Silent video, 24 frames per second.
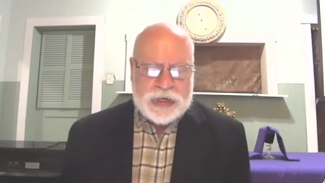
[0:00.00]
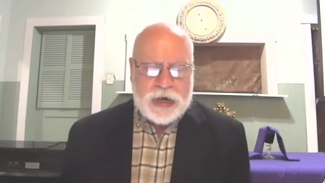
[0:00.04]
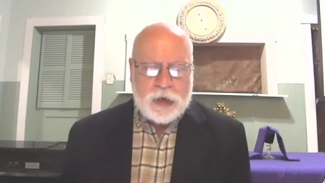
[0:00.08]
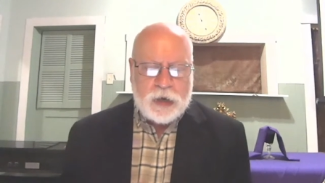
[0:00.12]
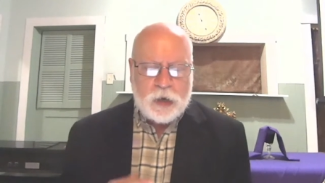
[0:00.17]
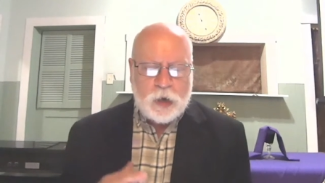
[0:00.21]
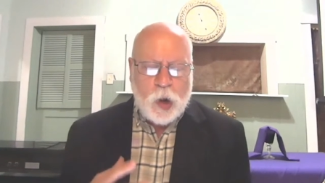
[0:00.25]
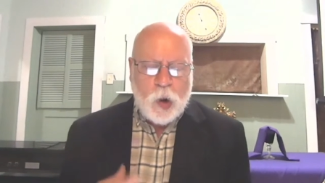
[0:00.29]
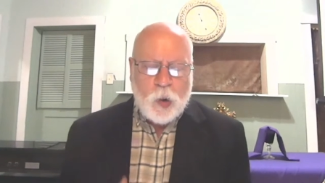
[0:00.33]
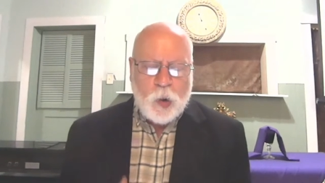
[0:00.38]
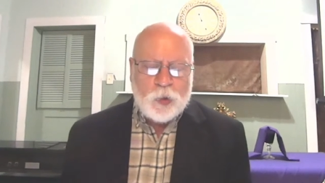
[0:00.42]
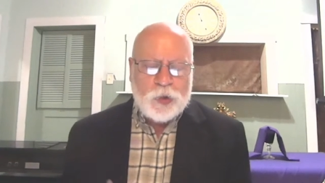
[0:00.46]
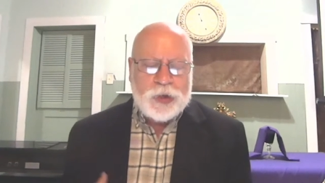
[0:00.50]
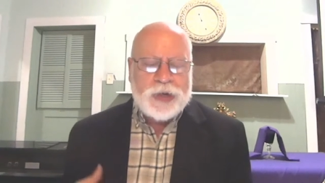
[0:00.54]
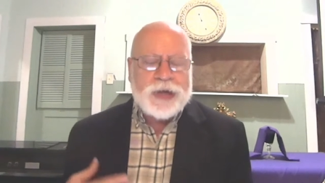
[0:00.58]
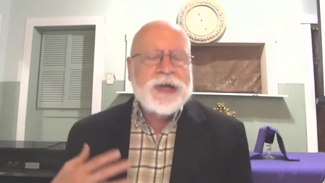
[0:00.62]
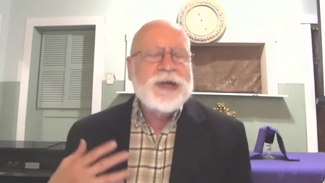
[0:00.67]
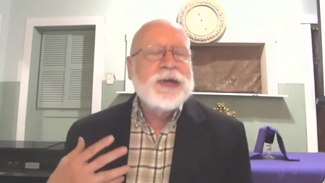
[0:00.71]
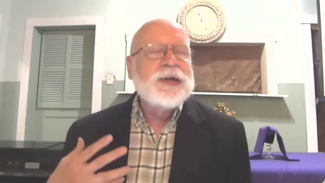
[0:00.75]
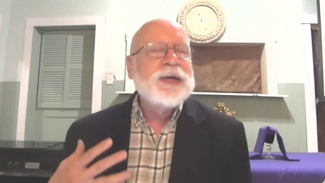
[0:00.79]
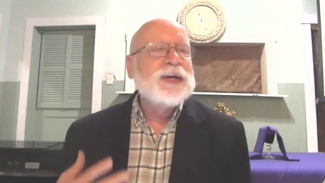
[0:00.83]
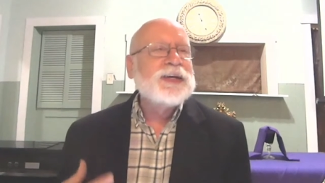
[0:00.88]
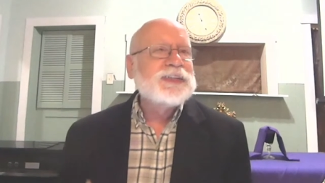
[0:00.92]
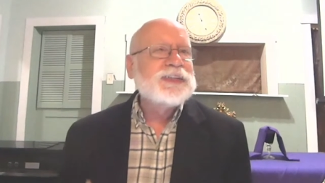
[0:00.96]
a
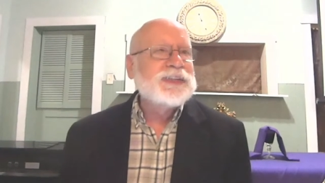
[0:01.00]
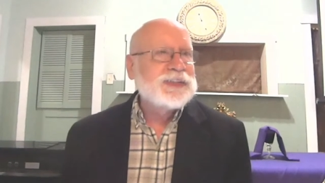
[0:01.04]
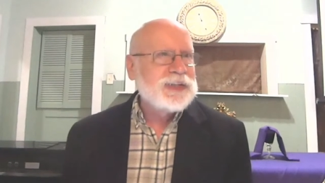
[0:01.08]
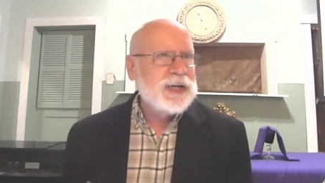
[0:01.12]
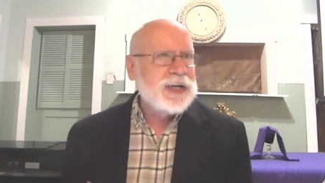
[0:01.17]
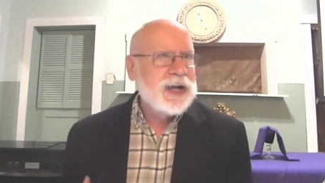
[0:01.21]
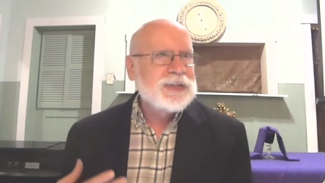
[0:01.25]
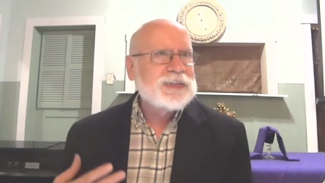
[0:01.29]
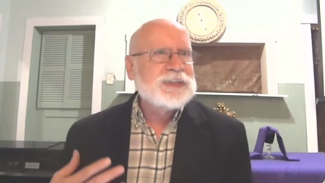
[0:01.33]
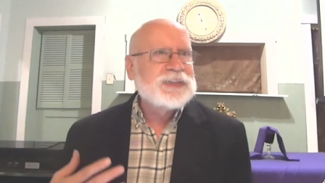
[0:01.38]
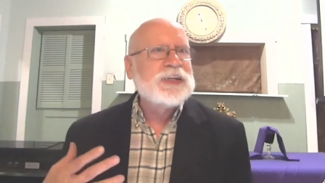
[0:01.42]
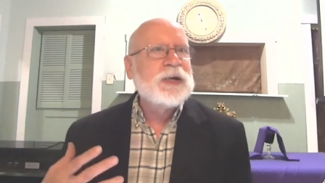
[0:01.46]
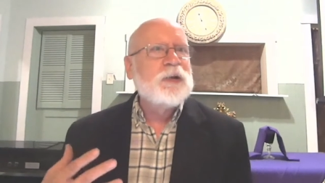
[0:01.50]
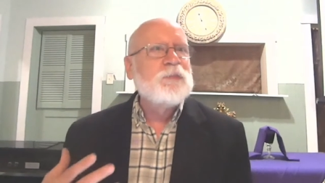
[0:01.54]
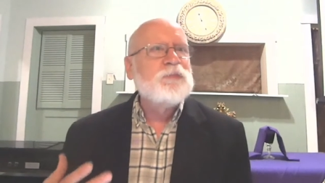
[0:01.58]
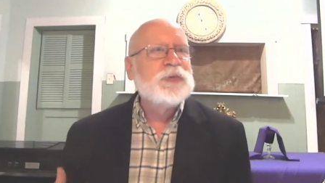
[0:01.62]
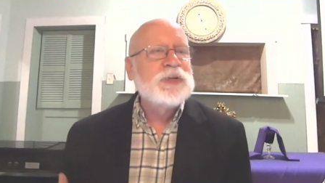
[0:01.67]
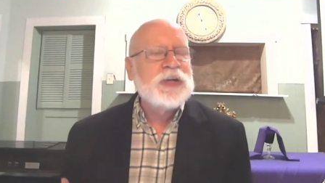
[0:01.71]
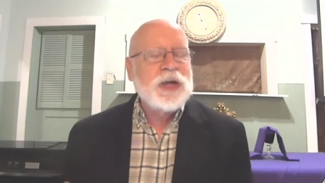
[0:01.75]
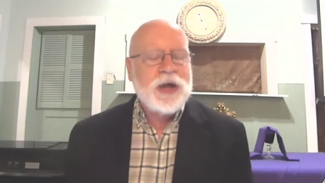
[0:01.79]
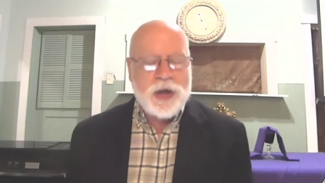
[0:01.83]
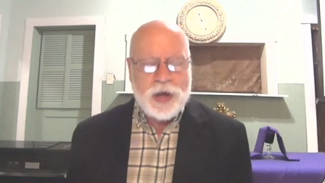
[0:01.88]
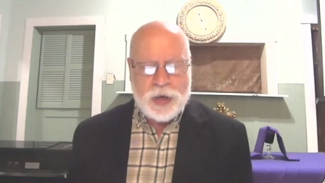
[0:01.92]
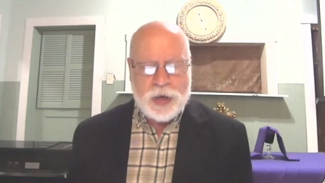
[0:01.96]
loneliness that
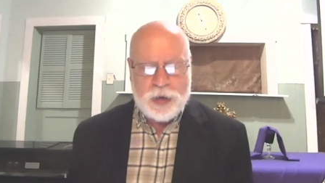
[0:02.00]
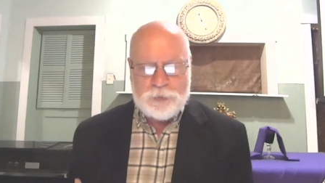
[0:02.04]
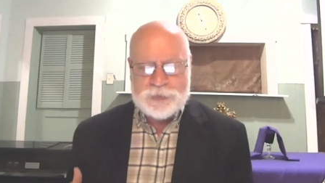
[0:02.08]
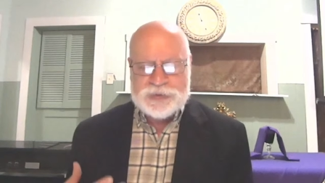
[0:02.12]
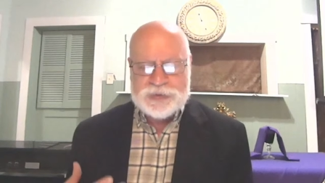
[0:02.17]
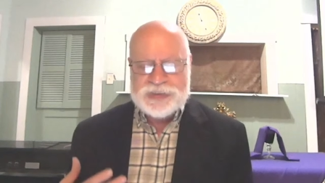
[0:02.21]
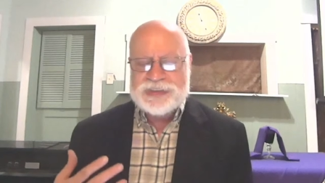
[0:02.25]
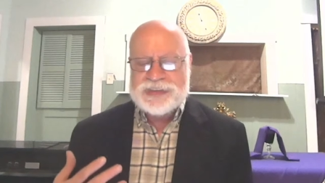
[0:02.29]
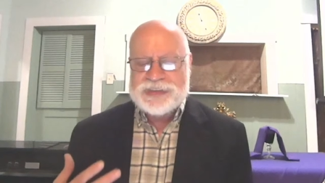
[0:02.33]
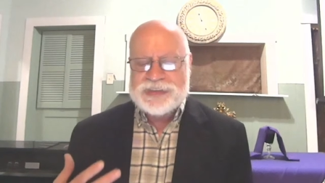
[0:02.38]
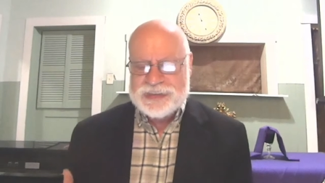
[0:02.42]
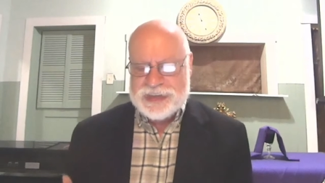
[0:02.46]
sometimes